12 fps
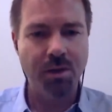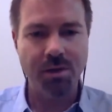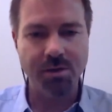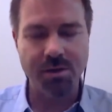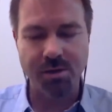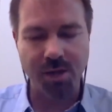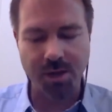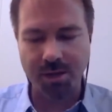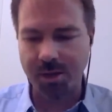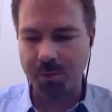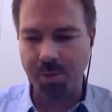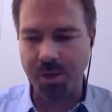This is not
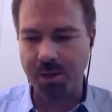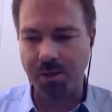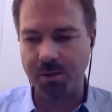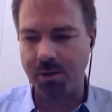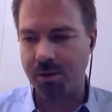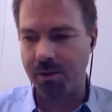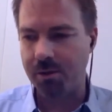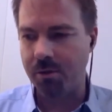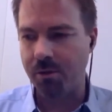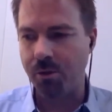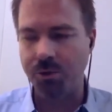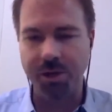going to be a, a,
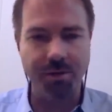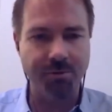only